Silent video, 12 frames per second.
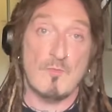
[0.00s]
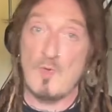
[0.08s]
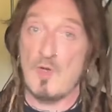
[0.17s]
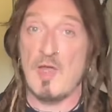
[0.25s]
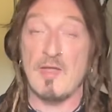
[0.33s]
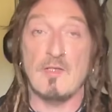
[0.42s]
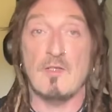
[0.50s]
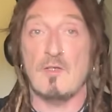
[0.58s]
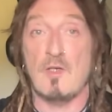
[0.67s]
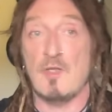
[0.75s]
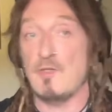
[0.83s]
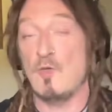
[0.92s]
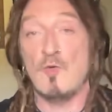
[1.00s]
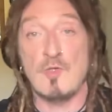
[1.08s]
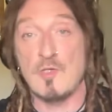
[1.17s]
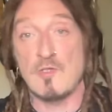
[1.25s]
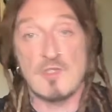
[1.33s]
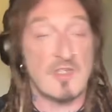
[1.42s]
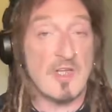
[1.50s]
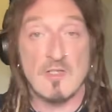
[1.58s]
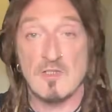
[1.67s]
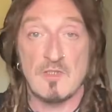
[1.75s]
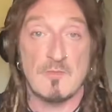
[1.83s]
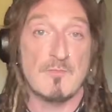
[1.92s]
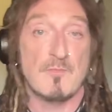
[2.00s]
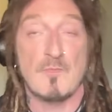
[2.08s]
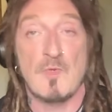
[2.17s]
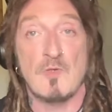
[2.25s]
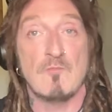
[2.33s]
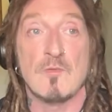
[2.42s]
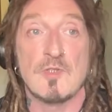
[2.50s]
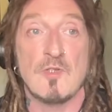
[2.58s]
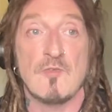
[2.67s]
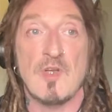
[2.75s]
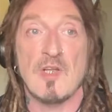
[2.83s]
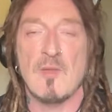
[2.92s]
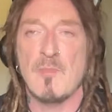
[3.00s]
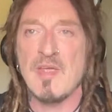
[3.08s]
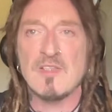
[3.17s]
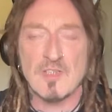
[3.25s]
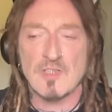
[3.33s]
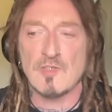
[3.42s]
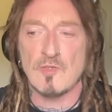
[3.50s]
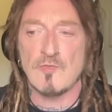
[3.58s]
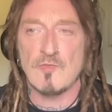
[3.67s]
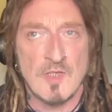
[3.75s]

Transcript: like and the audience sings and stuff like that, basic stuff.